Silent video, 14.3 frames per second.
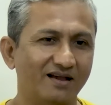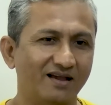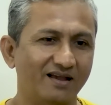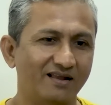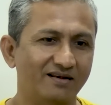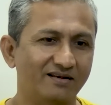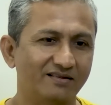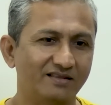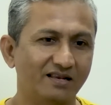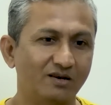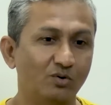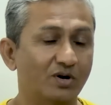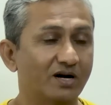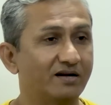and they
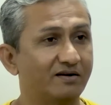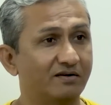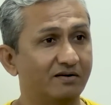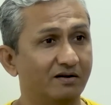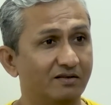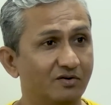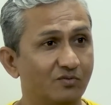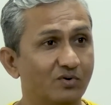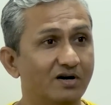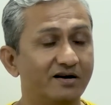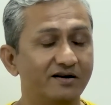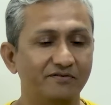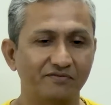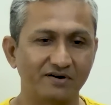look at the
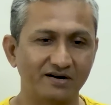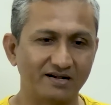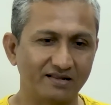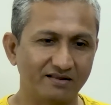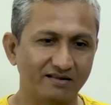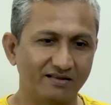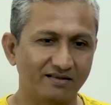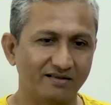world differently.